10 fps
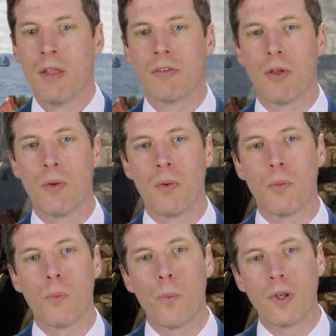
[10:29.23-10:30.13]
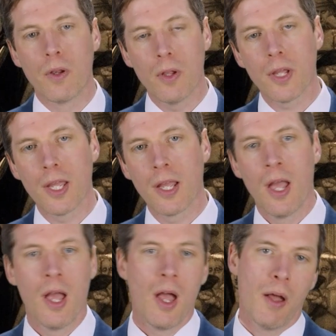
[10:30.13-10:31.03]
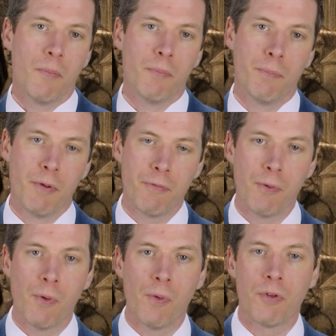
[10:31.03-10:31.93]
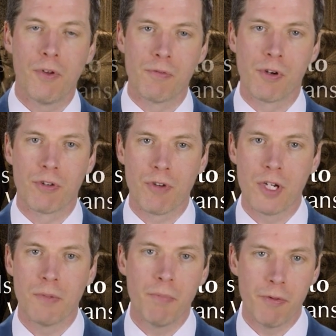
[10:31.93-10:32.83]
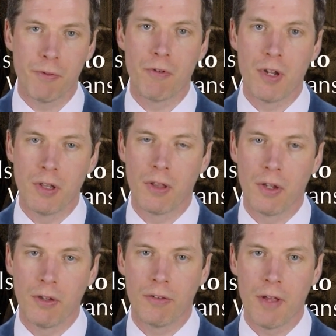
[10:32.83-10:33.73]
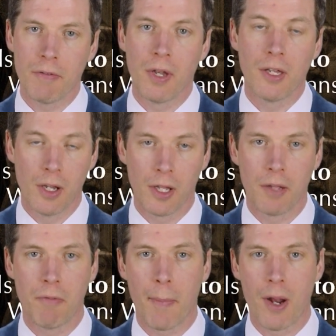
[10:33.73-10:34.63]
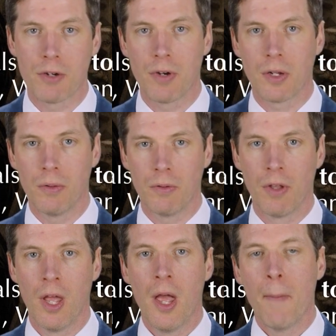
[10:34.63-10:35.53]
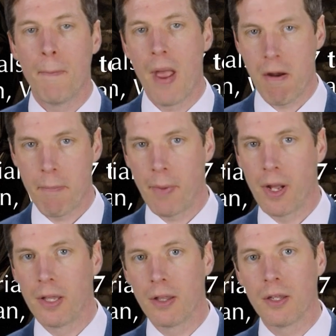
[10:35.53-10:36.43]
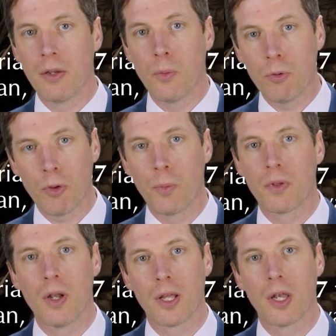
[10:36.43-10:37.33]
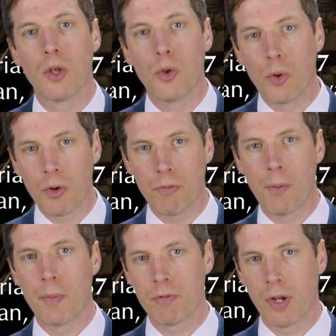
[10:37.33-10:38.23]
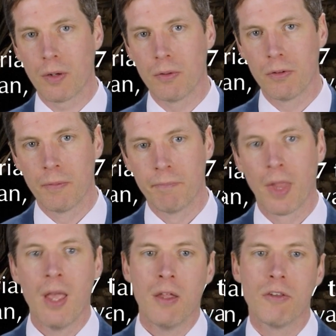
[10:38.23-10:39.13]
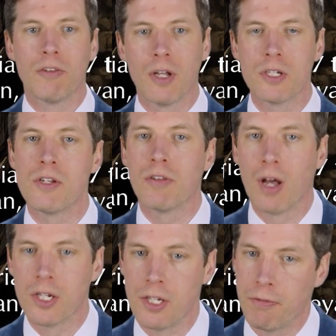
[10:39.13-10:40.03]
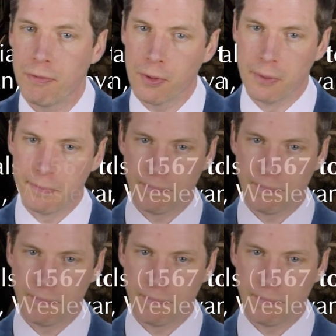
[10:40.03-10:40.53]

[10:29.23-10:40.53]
So when you're looking before civil registration, before 1837, and you're looking for parish records, bear in mind that you also want to look at non-conformist records, such as RG4,